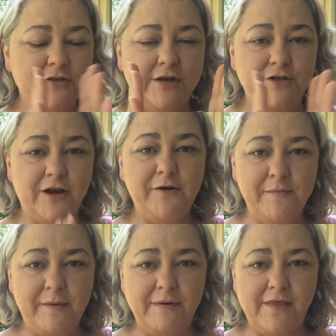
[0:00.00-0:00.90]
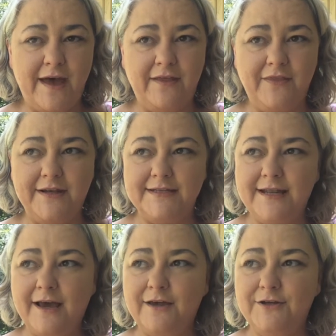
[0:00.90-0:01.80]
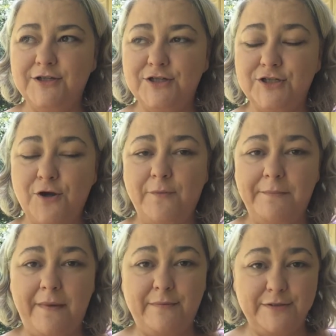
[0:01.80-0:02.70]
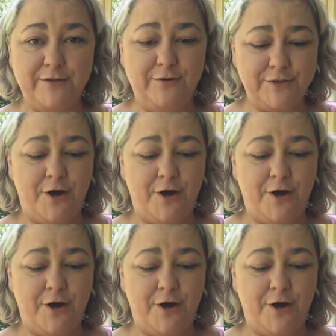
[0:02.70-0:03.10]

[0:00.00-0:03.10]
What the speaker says: So I try to remember that it's not going to just show me my results